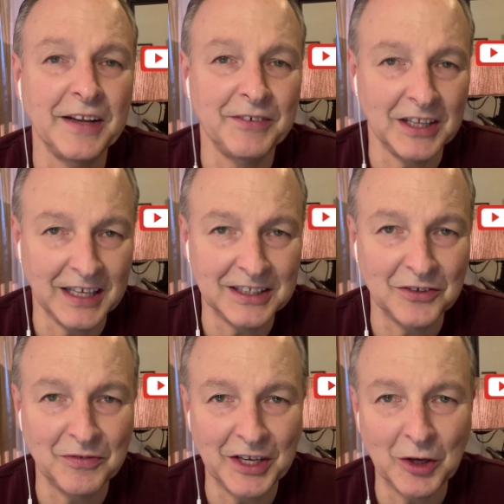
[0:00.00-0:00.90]
If you like
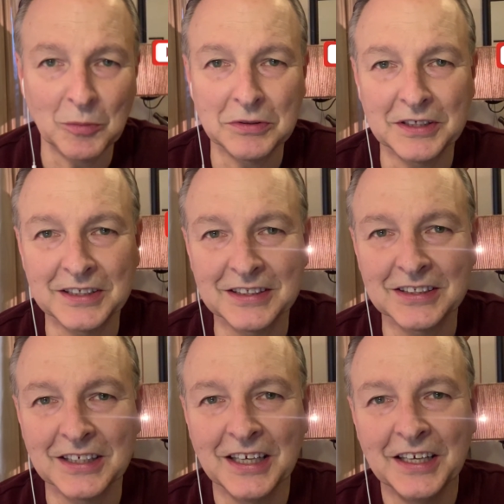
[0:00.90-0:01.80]
this video,
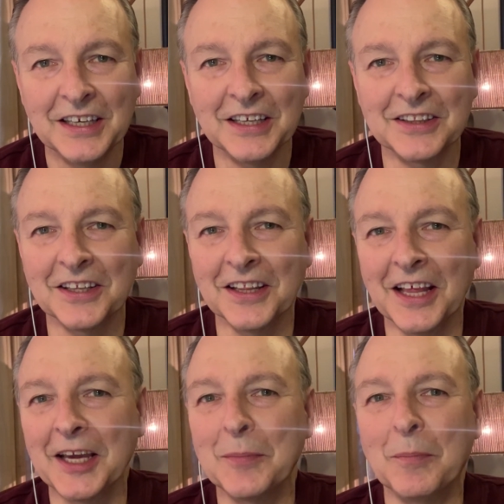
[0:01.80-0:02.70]
please hit the
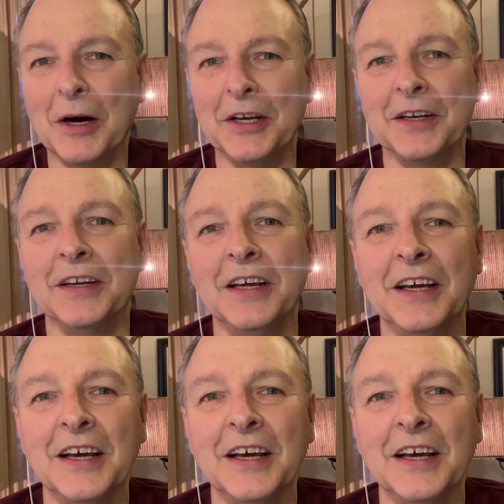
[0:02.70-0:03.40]
like button.